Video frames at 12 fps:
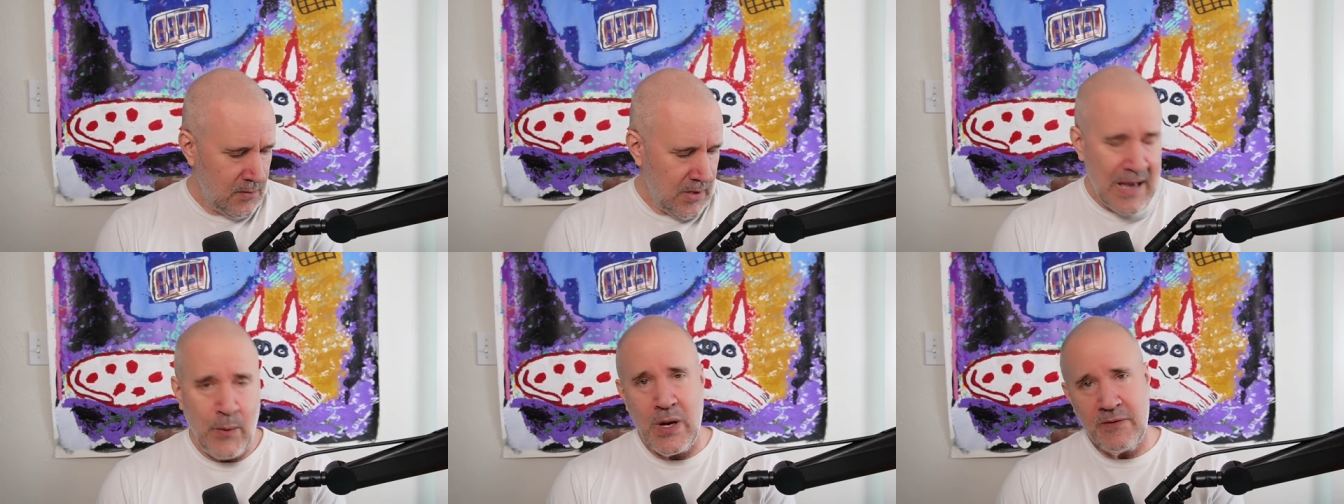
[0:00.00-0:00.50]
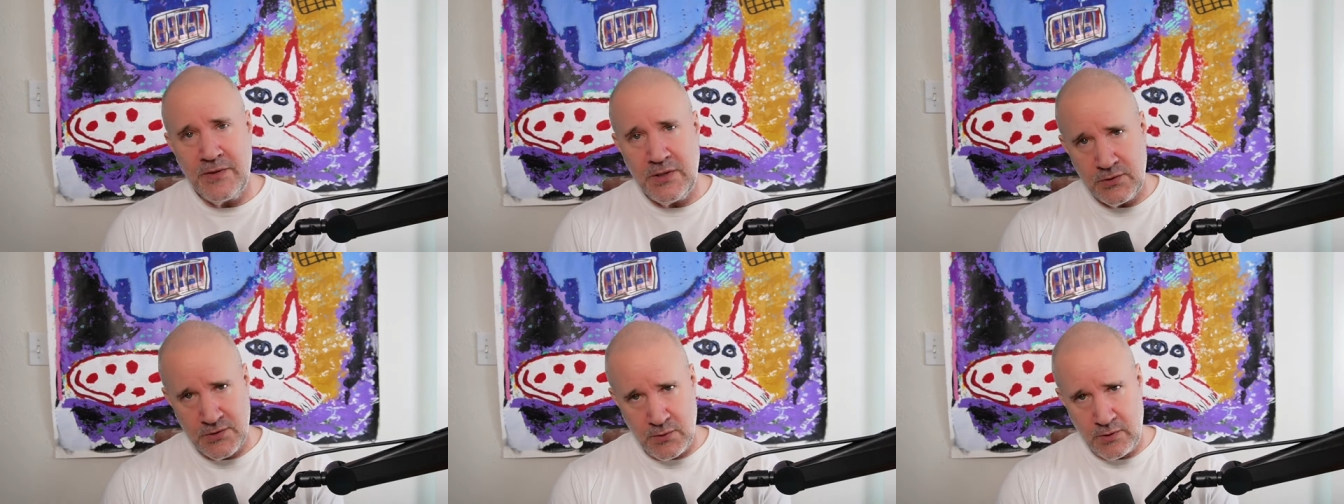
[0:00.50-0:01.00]
however
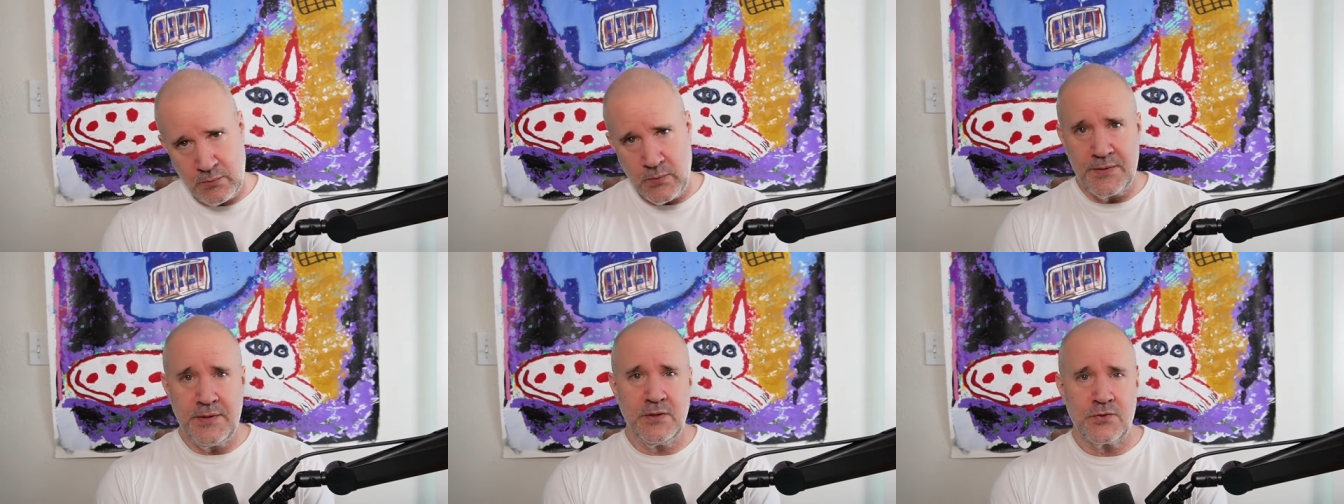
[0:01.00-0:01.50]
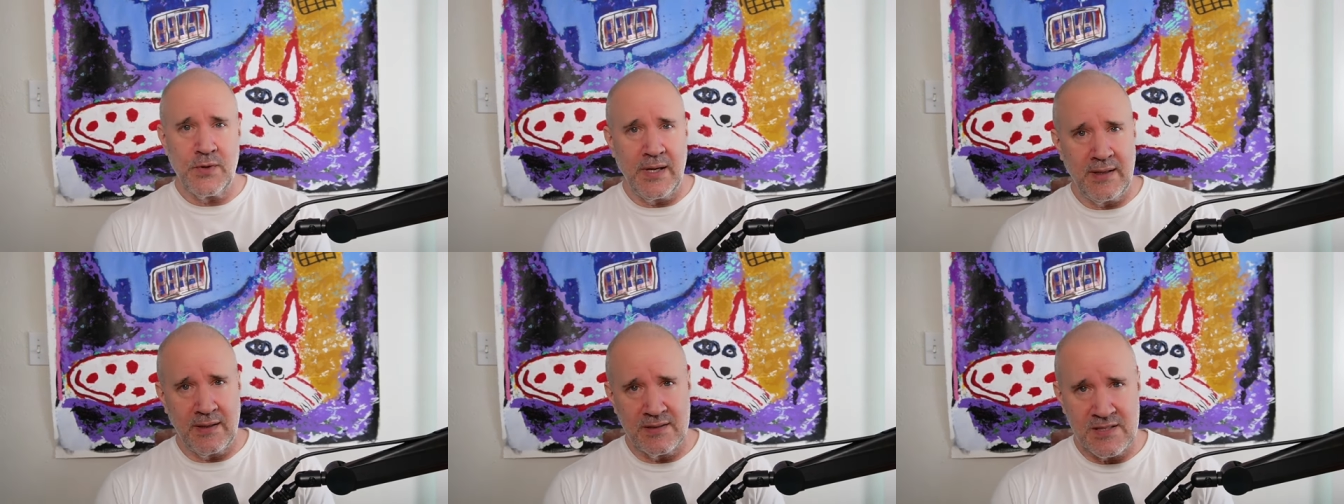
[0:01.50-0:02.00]
you do it, whether you're
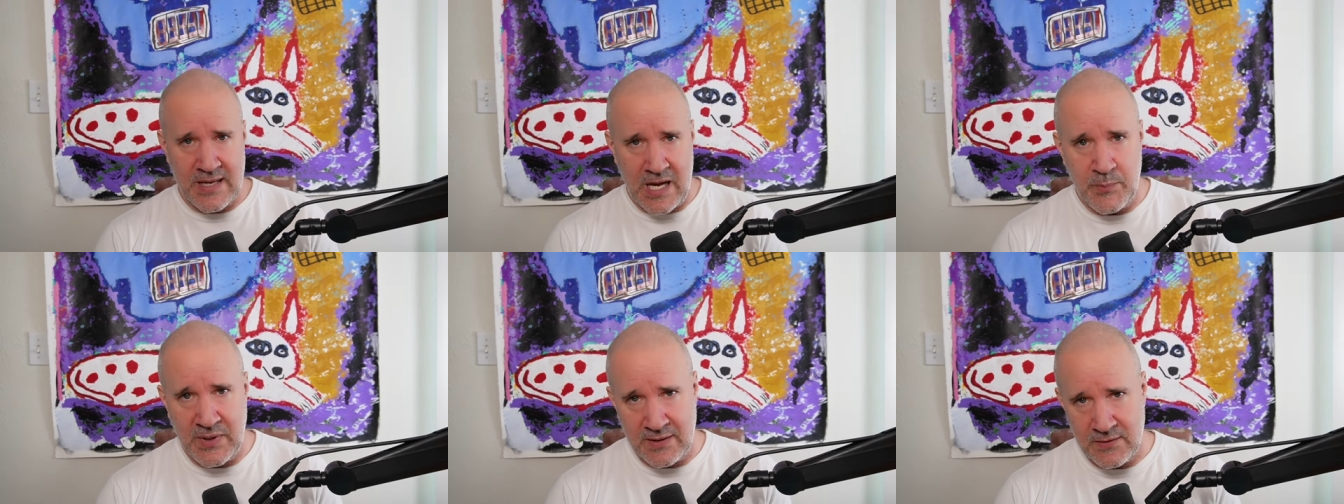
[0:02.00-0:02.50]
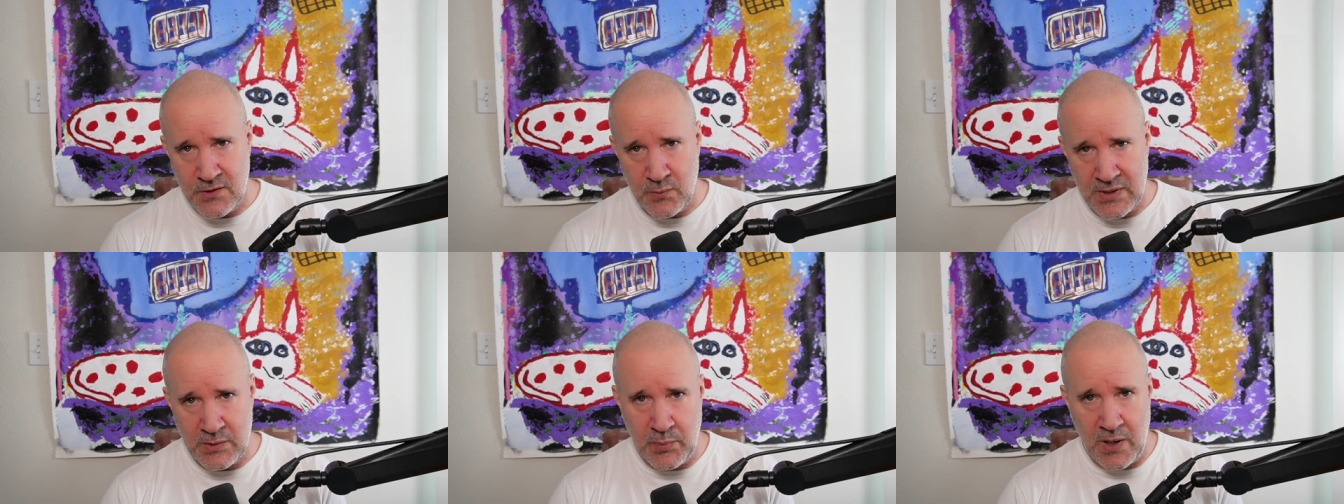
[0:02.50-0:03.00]
trading and scalping in two
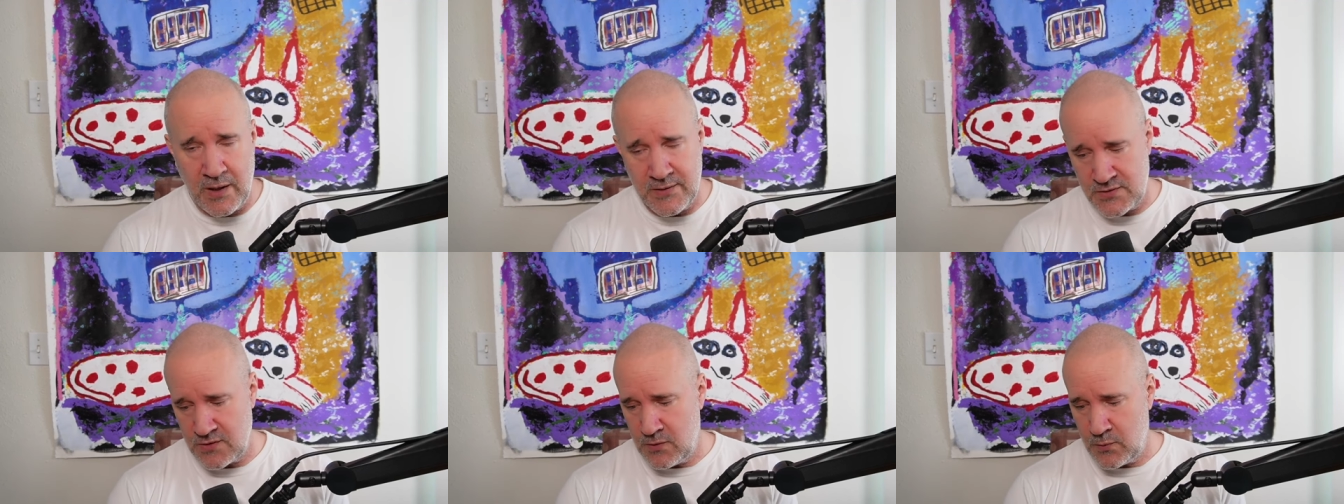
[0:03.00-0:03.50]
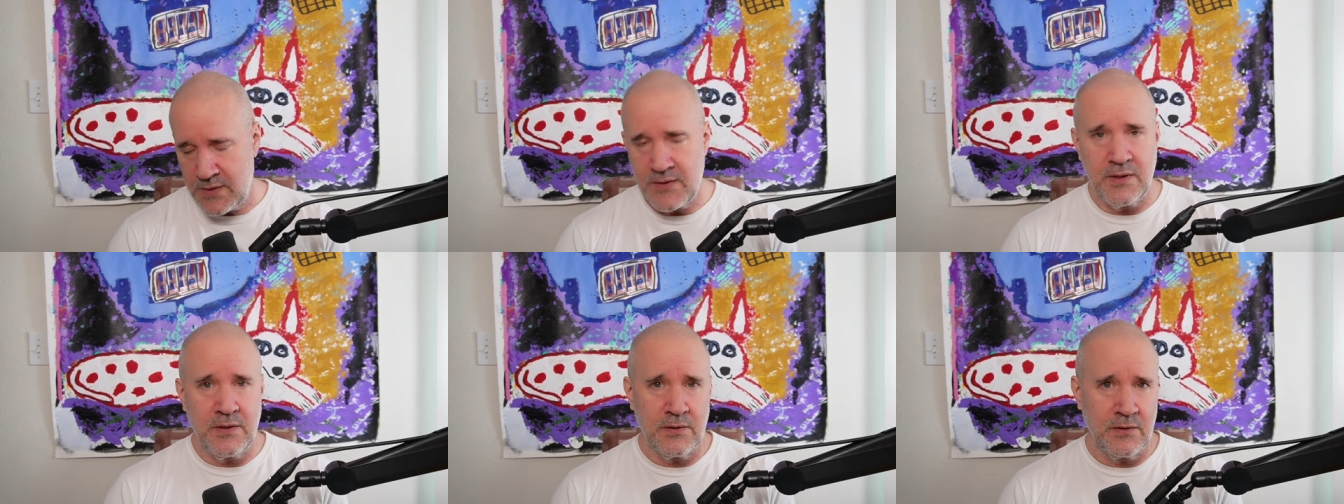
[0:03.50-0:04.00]
minute bars or whether
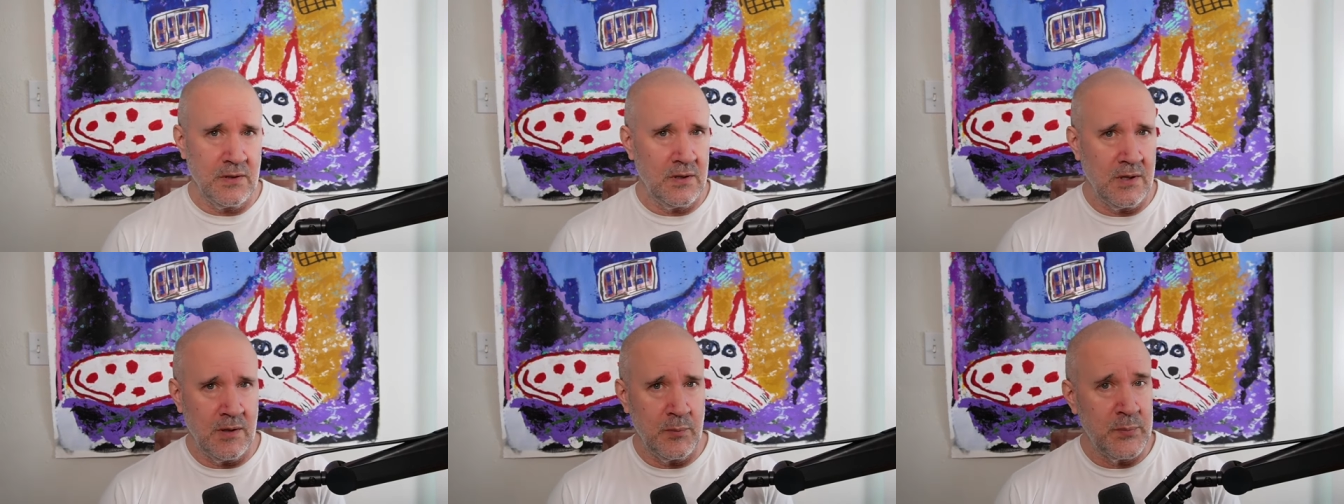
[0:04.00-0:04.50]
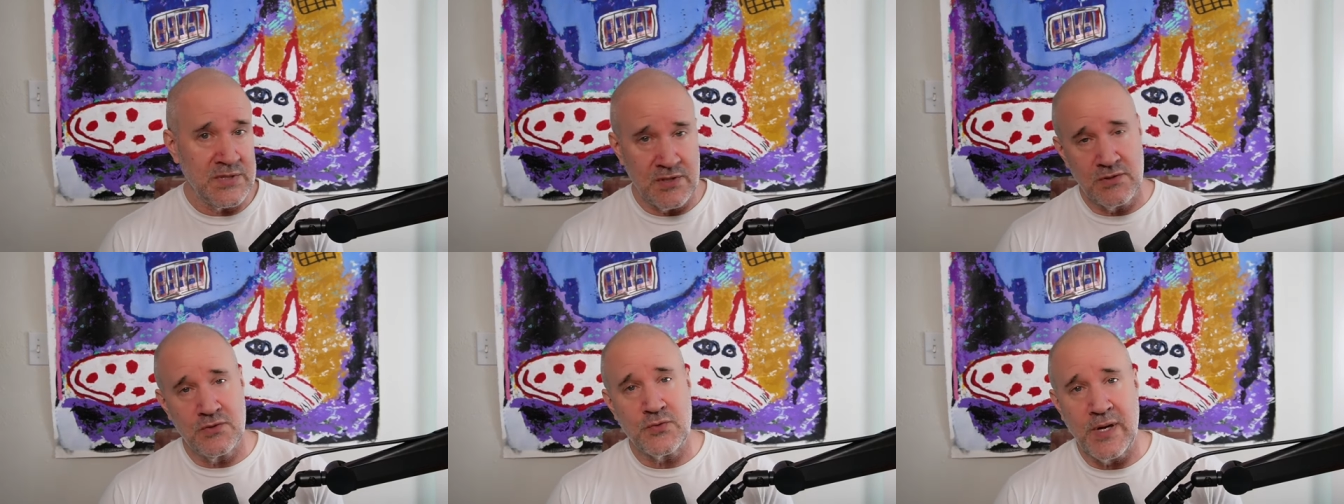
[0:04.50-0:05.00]
you're a
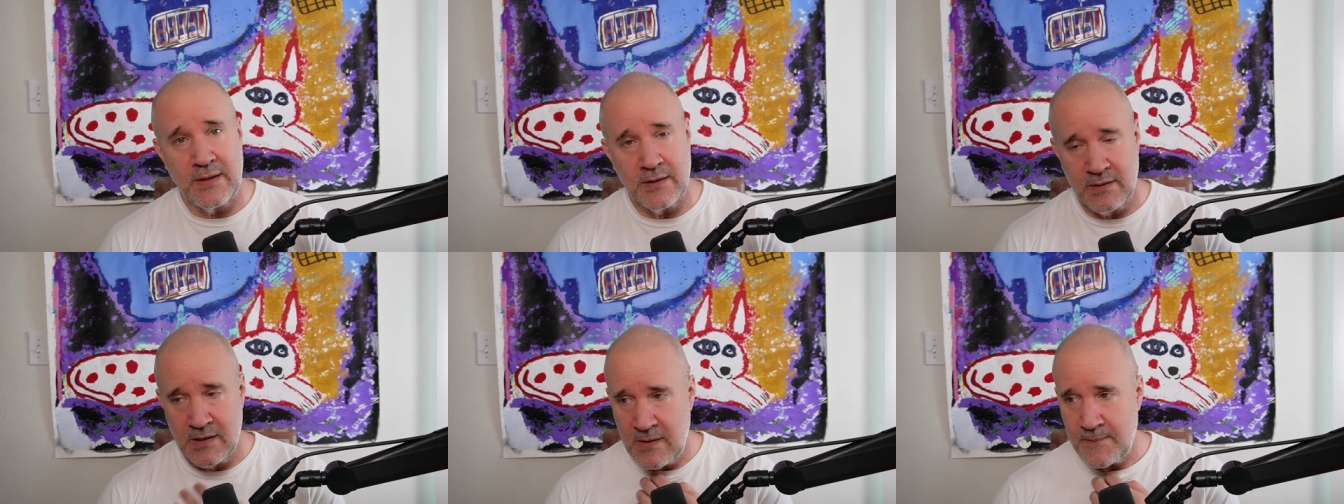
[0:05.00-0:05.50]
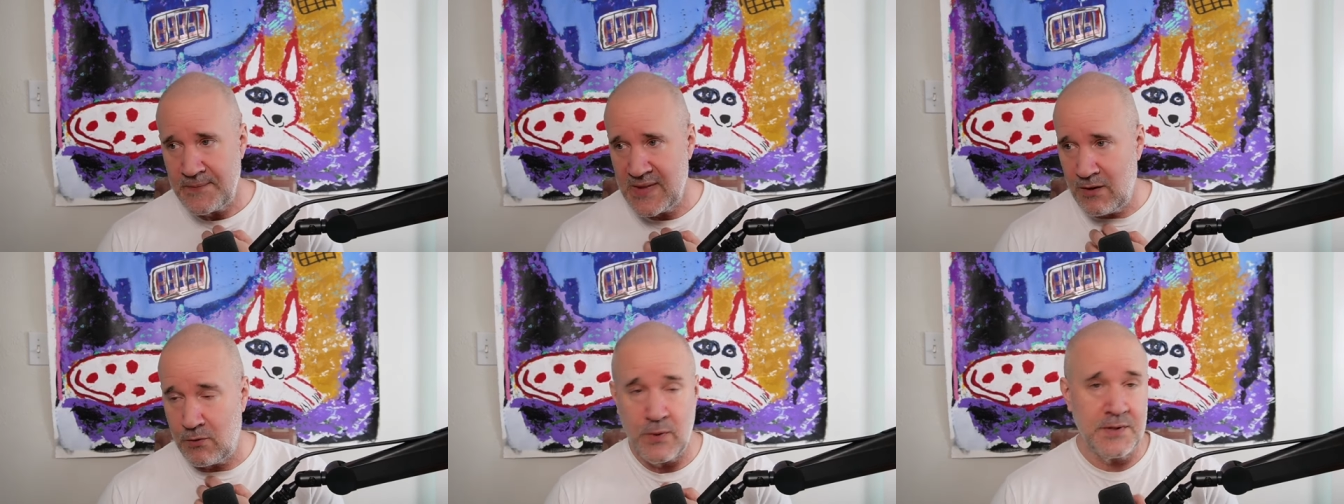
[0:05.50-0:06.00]
position trader
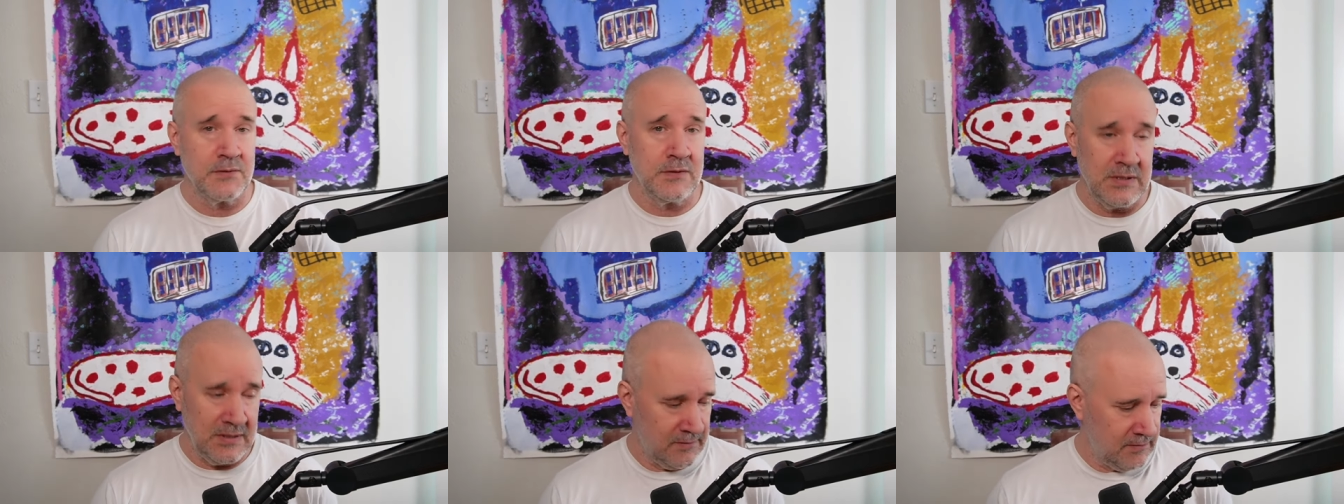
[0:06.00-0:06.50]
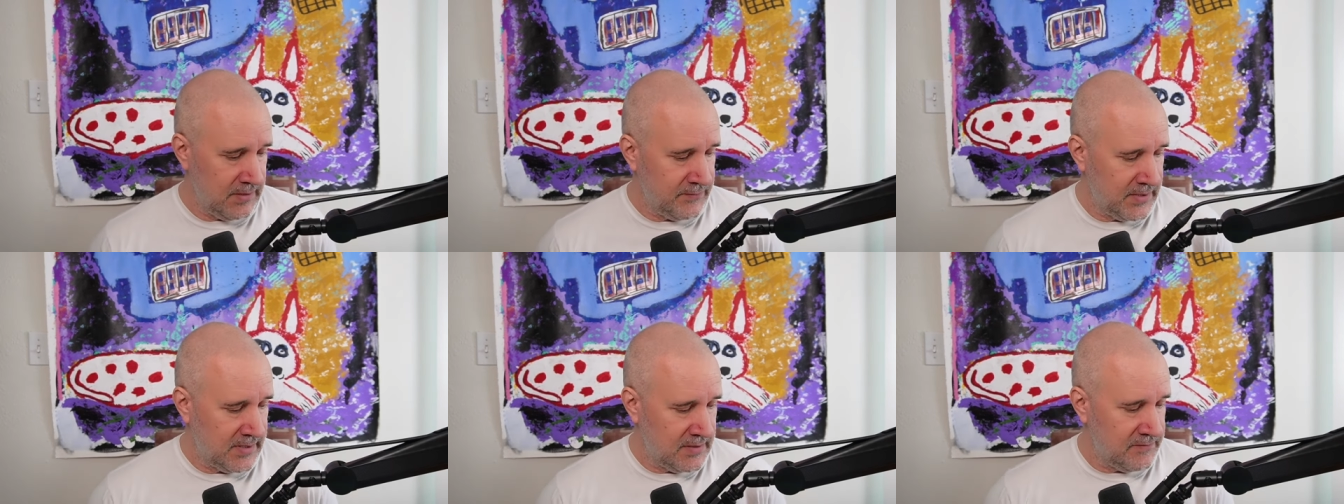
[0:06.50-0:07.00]
or whether you're
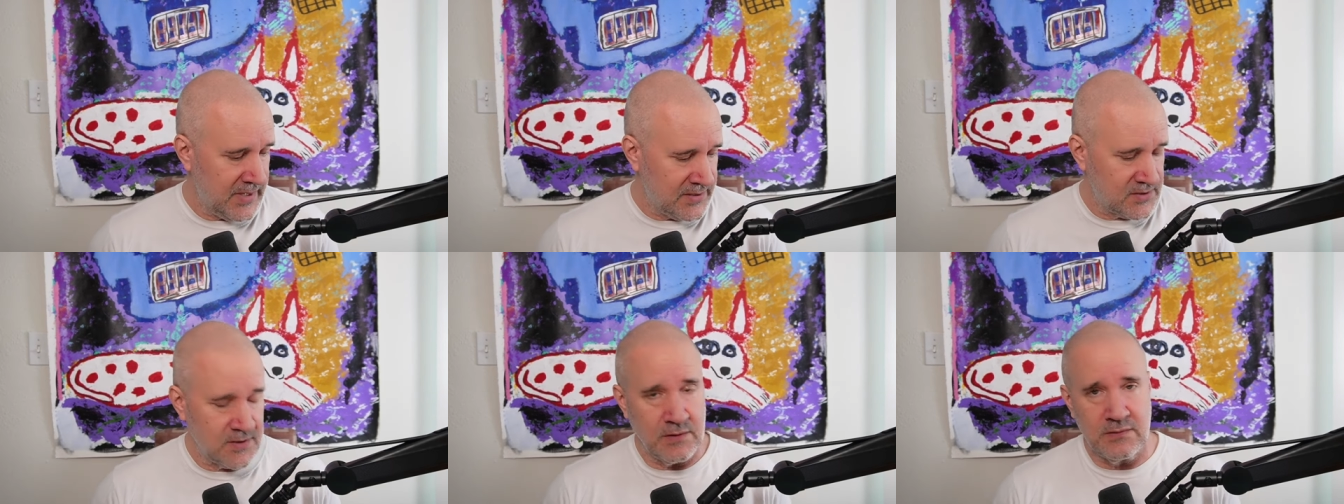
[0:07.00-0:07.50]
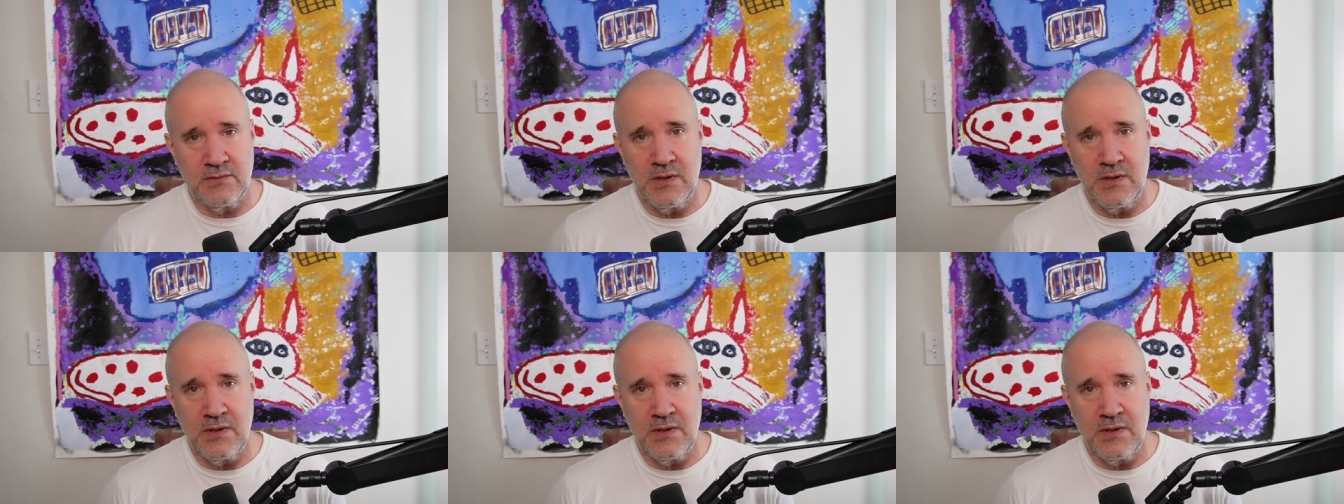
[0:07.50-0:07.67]
even an investor,